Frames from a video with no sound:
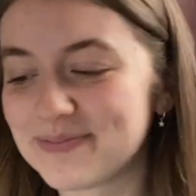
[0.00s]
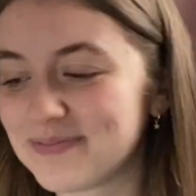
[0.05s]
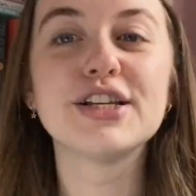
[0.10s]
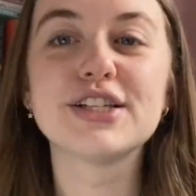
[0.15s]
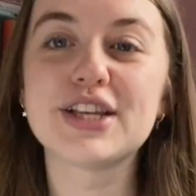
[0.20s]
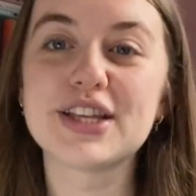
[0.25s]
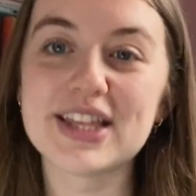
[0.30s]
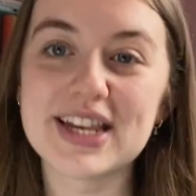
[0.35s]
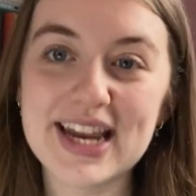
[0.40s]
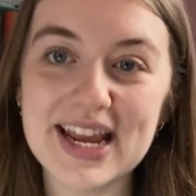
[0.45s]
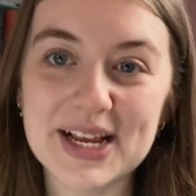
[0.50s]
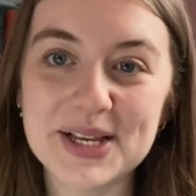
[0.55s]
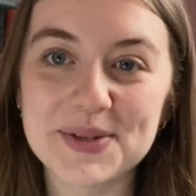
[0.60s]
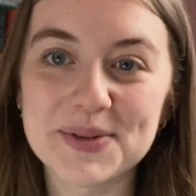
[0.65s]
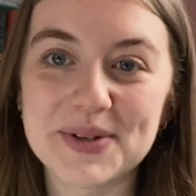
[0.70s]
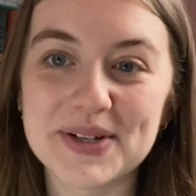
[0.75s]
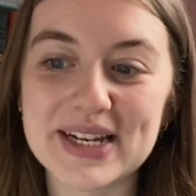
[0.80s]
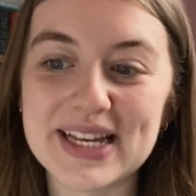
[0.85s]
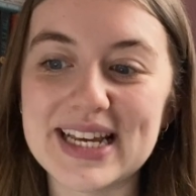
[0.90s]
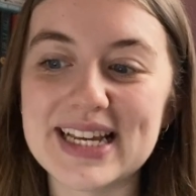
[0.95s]
So the next
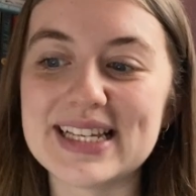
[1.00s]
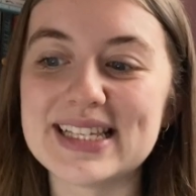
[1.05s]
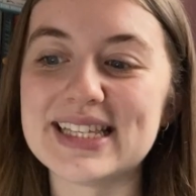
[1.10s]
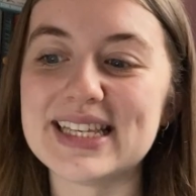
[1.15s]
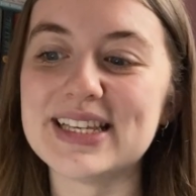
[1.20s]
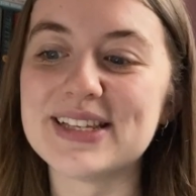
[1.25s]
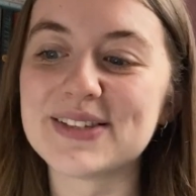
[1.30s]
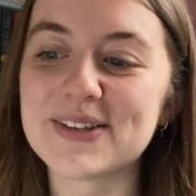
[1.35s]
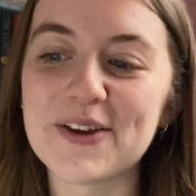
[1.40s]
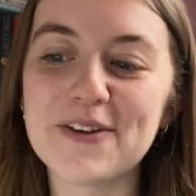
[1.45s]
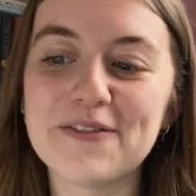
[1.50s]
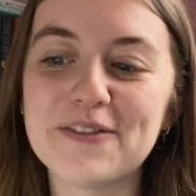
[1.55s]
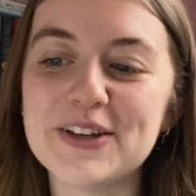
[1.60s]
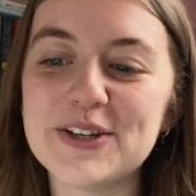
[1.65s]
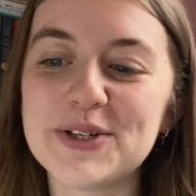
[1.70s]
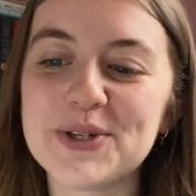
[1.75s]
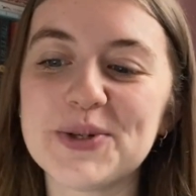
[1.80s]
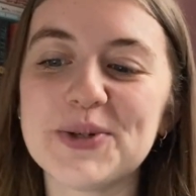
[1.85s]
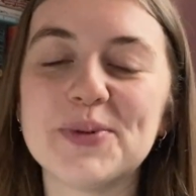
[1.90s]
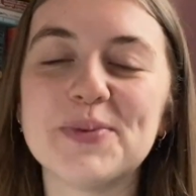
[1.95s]
one is the Sophie
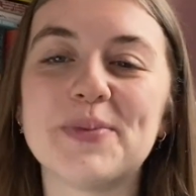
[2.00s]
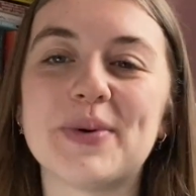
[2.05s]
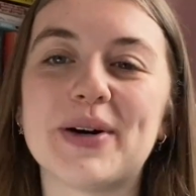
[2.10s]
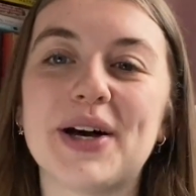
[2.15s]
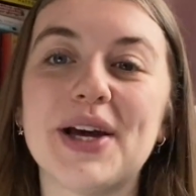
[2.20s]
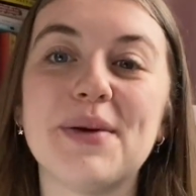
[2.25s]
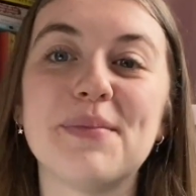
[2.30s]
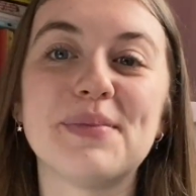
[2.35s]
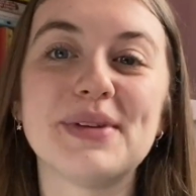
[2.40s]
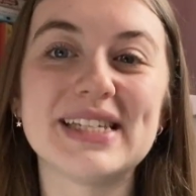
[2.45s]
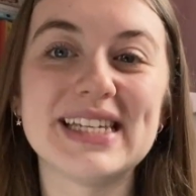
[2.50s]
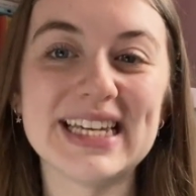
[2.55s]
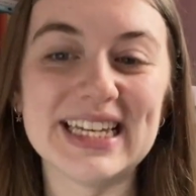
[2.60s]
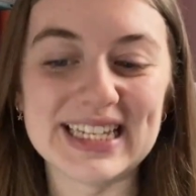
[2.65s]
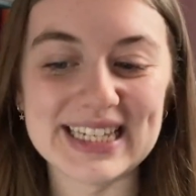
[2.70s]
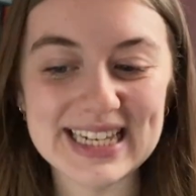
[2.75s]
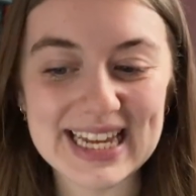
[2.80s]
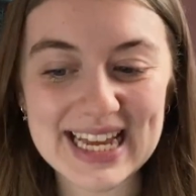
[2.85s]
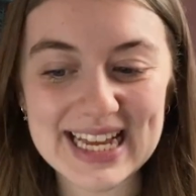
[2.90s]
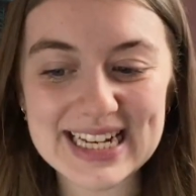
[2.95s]
shawl by Petite
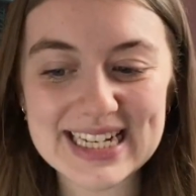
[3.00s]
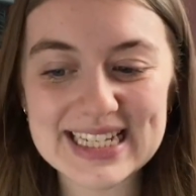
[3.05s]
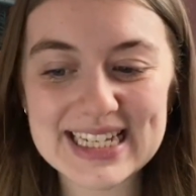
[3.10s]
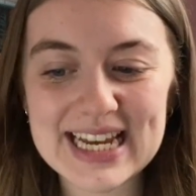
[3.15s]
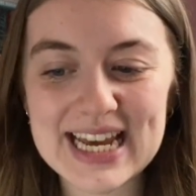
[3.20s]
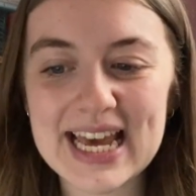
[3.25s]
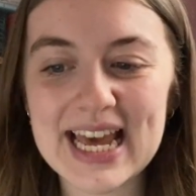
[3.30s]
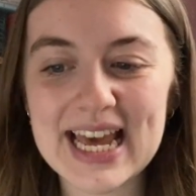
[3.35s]
Knit.